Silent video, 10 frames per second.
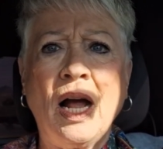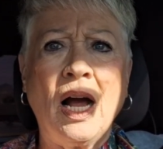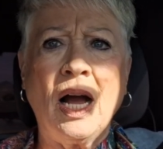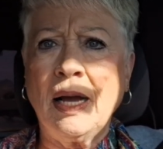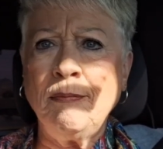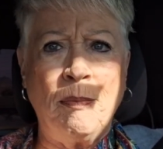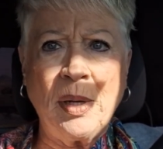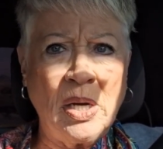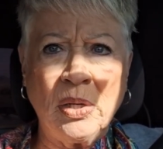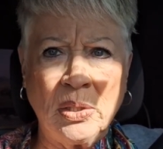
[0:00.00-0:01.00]
I
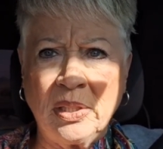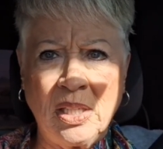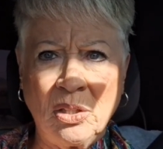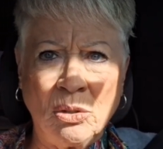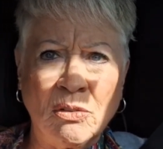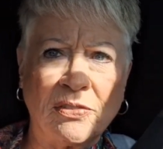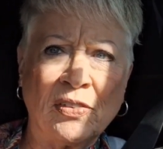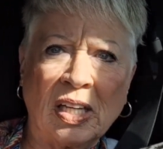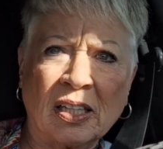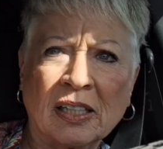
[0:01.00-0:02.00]
barely knew
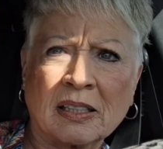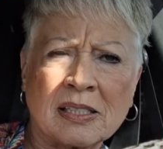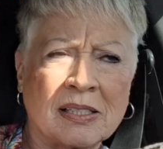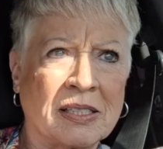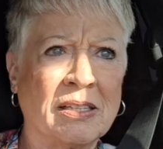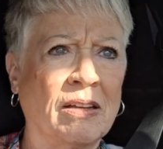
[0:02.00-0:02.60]
Felix.